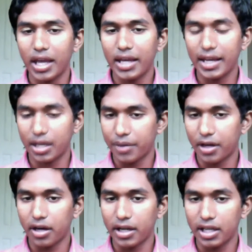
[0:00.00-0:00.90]
gain a
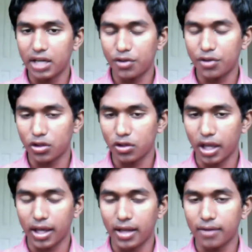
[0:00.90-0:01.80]
better idea of what they're
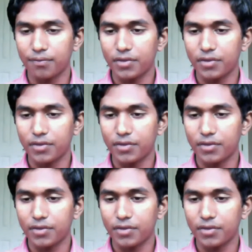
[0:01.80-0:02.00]
looking at.